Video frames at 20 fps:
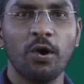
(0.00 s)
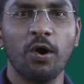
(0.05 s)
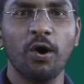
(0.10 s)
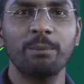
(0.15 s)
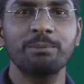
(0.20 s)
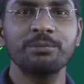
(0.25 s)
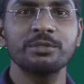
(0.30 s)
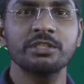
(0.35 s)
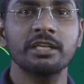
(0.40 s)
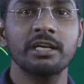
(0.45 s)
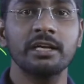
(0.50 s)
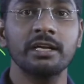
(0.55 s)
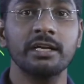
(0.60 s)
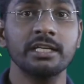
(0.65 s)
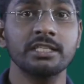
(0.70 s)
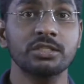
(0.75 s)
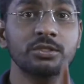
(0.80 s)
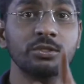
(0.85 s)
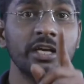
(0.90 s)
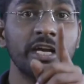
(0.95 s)
option
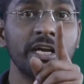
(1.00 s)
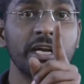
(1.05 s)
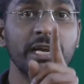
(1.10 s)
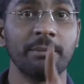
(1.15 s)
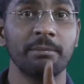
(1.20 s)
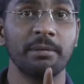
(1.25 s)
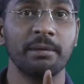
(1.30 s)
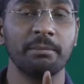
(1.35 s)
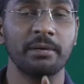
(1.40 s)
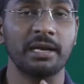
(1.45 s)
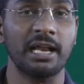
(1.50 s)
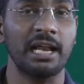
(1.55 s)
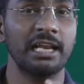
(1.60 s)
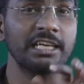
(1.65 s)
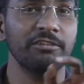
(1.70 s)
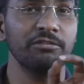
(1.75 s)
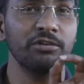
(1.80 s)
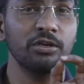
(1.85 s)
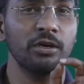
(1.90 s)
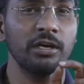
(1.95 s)
D. Student, remember, I'll
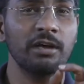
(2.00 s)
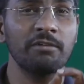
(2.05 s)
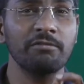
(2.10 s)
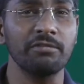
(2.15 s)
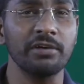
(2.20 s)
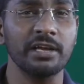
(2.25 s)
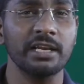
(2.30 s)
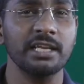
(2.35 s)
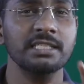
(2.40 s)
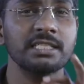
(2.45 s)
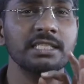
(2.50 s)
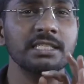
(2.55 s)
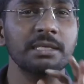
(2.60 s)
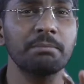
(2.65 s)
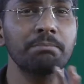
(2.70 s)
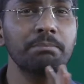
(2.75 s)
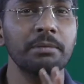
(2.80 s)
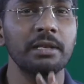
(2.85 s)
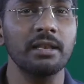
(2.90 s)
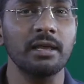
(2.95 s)
give you a very
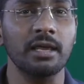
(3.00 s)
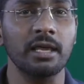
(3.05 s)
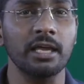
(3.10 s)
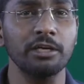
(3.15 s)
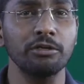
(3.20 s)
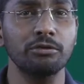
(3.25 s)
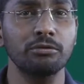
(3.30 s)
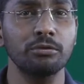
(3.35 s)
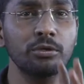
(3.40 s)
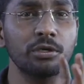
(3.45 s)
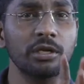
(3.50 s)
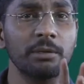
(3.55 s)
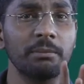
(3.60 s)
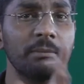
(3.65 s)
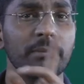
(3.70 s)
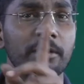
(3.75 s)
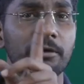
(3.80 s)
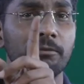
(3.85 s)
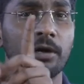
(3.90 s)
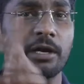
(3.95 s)
simple hint to
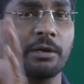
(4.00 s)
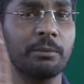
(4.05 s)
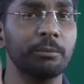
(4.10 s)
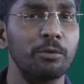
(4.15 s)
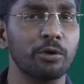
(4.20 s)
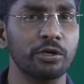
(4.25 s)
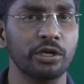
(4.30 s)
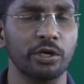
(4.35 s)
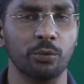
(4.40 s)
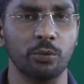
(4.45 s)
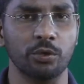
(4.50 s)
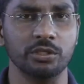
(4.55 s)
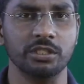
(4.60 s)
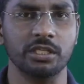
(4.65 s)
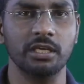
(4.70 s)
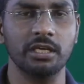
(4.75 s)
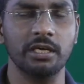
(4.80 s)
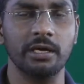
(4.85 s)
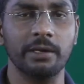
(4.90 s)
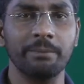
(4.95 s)
remember one important
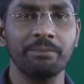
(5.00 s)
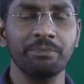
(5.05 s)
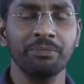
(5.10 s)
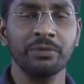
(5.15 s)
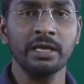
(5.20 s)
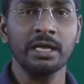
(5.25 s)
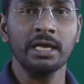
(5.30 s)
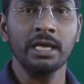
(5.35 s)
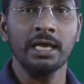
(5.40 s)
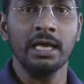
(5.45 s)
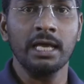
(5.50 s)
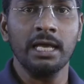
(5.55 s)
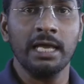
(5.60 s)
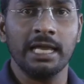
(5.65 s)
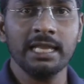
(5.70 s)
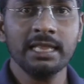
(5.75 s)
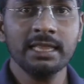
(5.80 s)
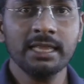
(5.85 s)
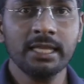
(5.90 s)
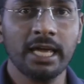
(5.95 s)
question here.
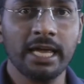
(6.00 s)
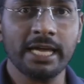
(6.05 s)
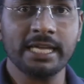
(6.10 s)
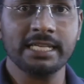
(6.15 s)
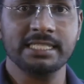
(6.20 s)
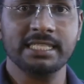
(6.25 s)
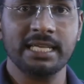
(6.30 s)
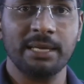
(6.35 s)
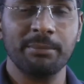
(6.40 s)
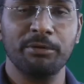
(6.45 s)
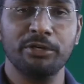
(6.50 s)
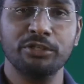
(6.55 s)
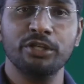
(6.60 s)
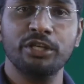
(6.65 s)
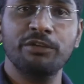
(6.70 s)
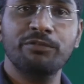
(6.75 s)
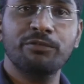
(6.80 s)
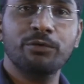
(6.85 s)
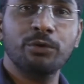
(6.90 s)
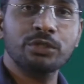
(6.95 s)
In the
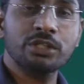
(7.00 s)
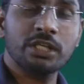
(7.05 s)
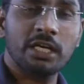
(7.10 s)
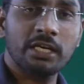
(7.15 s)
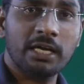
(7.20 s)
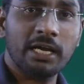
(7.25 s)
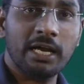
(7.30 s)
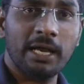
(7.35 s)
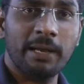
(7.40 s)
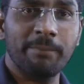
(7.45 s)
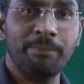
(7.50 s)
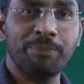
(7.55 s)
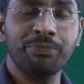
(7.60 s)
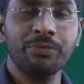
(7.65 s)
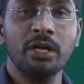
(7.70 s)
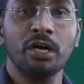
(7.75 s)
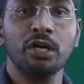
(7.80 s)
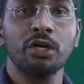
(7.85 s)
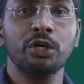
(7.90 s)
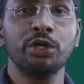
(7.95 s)
examination, if question
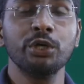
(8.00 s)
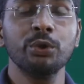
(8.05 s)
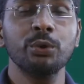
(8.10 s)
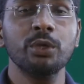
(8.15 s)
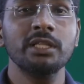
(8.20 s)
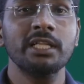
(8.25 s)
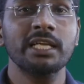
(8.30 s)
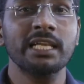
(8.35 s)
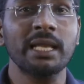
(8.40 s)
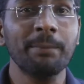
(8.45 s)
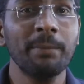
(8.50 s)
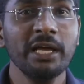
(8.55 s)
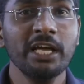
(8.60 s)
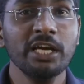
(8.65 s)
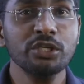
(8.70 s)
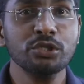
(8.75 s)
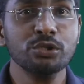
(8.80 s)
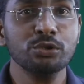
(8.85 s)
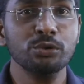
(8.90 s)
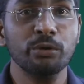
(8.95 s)
comes, during the
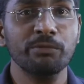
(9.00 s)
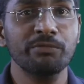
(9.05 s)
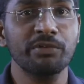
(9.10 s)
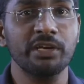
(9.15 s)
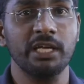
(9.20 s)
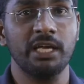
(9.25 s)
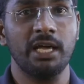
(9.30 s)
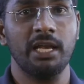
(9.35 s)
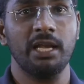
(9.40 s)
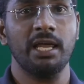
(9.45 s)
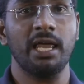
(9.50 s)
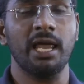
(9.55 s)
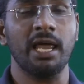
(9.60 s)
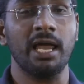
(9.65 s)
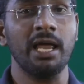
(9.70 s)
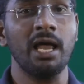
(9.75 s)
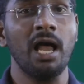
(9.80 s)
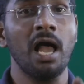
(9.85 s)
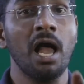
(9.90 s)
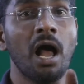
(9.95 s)
replication of D N
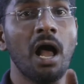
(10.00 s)
A,